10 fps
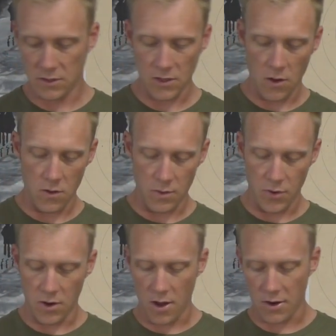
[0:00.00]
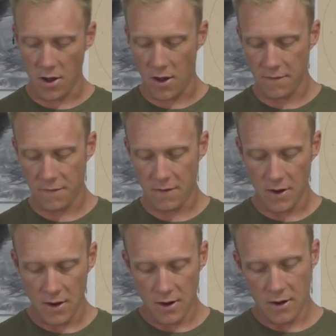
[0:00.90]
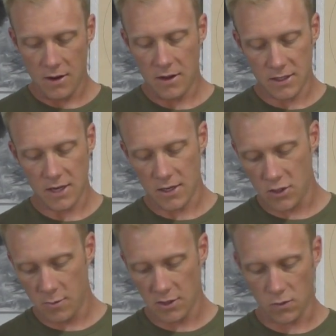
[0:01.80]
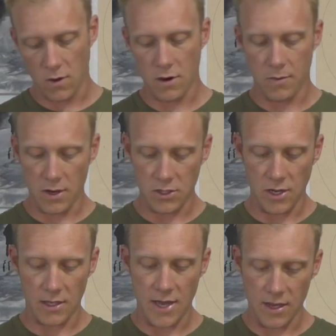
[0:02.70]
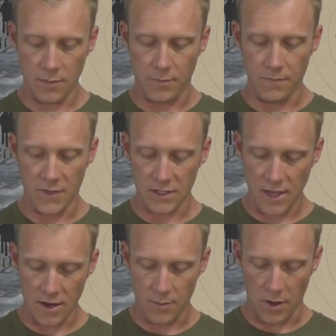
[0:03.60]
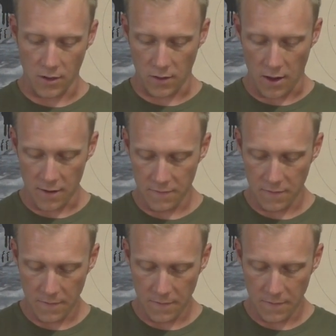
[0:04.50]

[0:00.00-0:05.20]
So to put it on and off, it's not too much work, but you got to take this side of the buckle off,